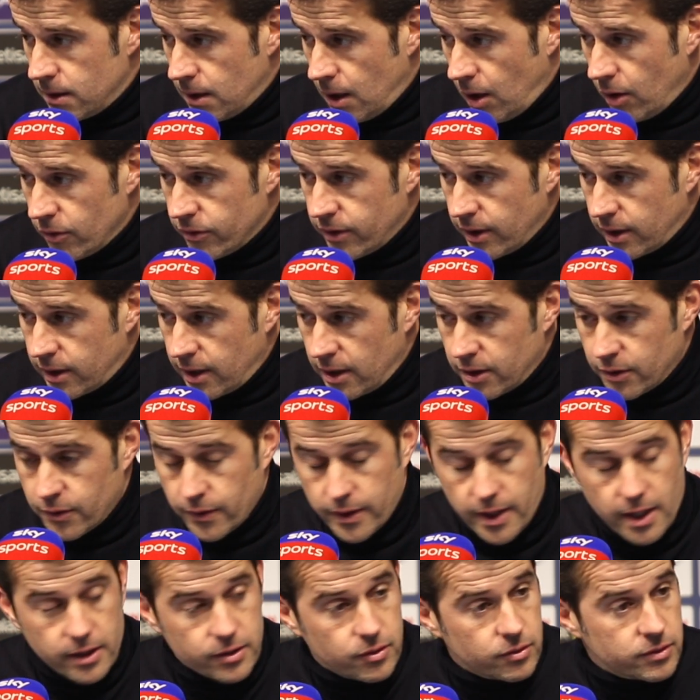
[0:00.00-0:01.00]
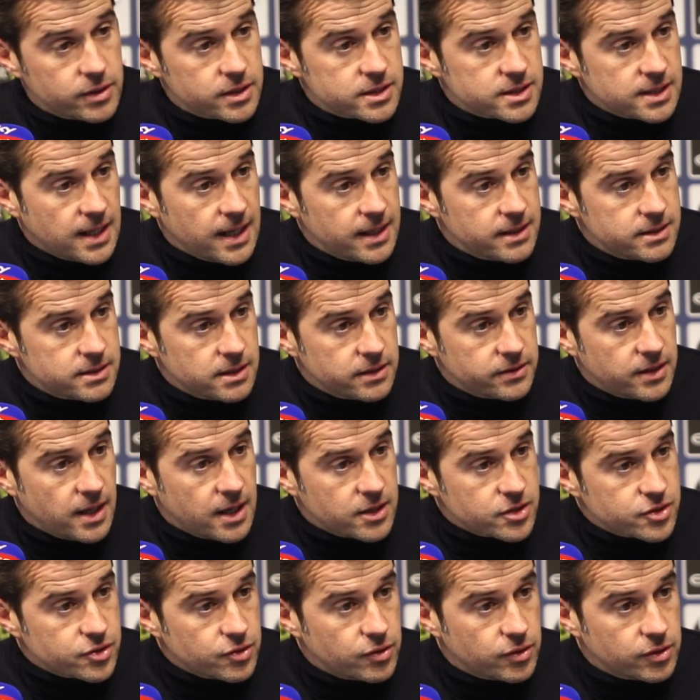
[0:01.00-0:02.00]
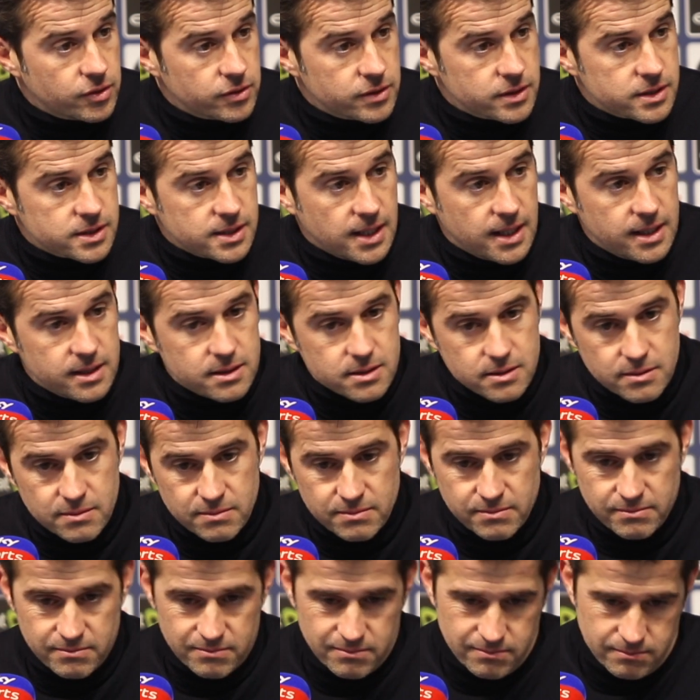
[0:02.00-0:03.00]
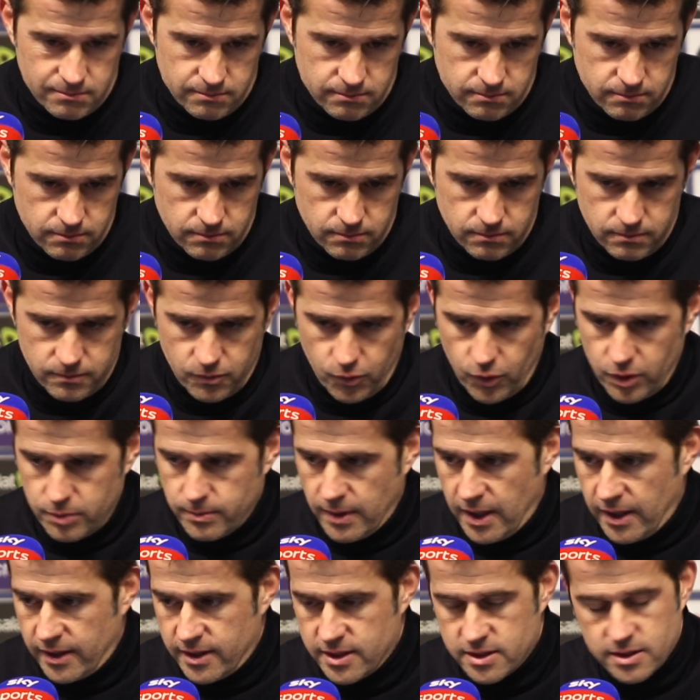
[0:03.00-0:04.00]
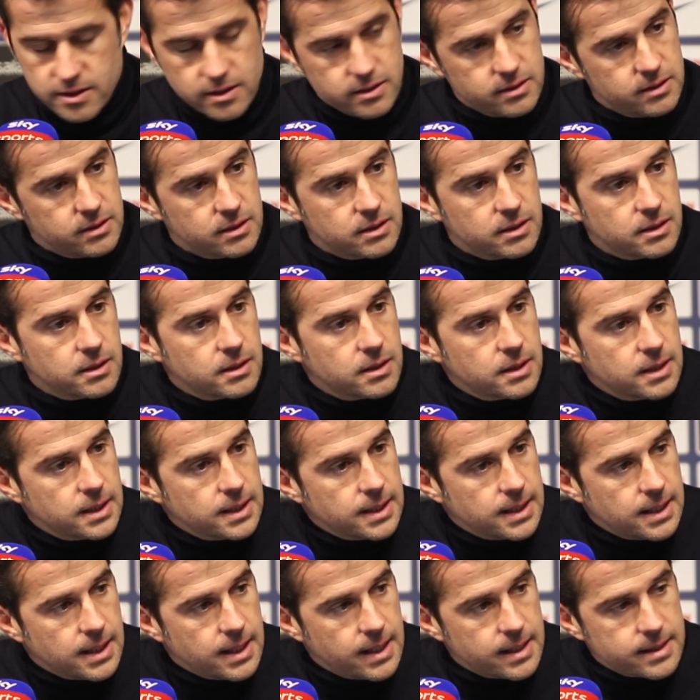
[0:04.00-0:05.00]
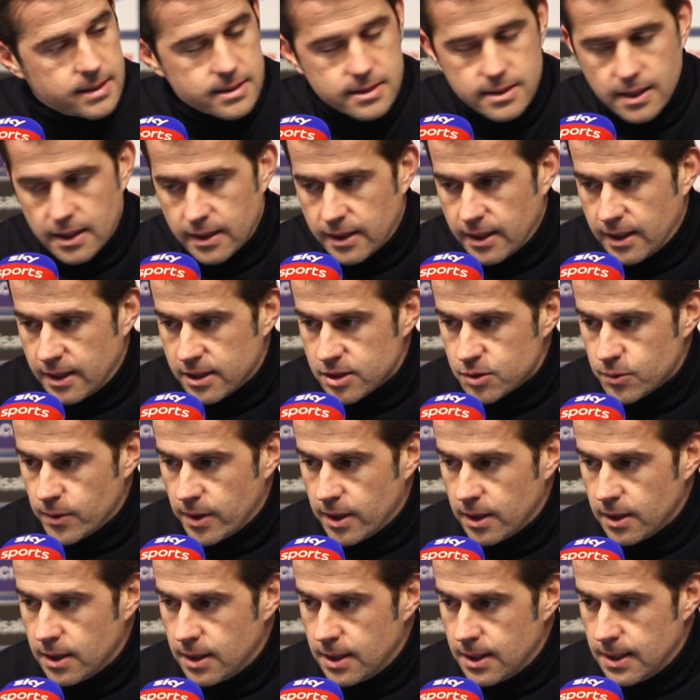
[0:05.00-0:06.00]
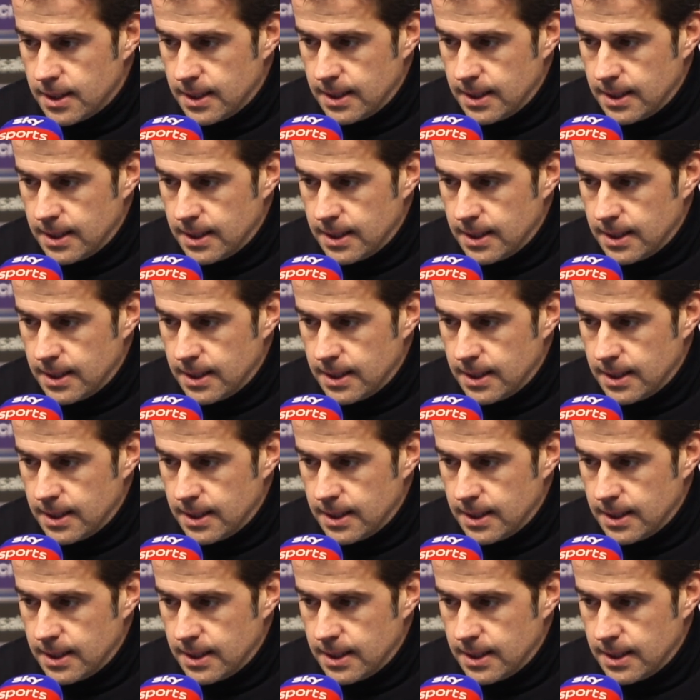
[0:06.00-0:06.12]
how they can create on the sides, and they are strong on the sides with Mahrez and, uh, and Sané as well.